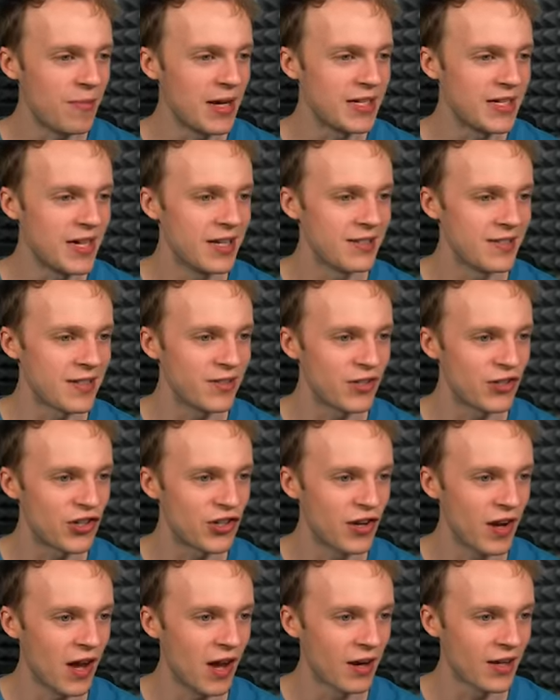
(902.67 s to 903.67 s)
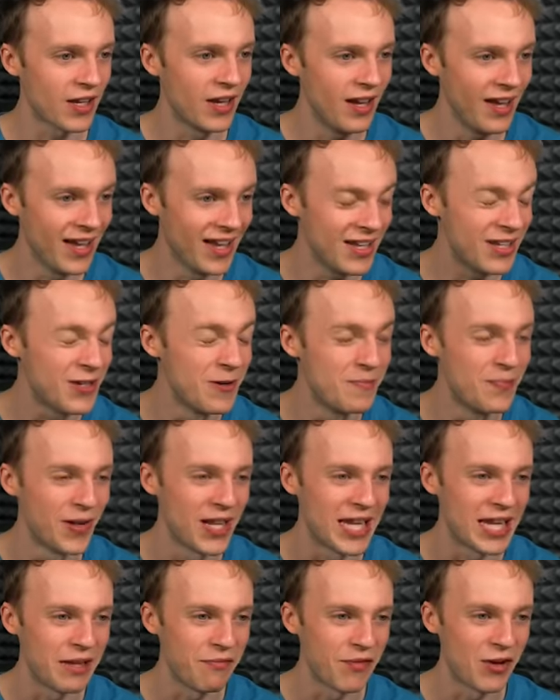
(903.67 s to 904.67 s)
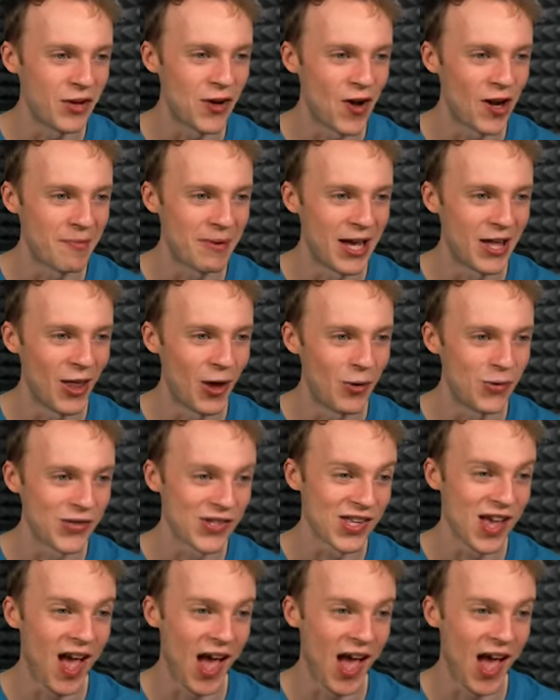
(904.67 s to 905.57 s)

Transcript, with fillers: Oh my days, there's a shark. I completely forgot about those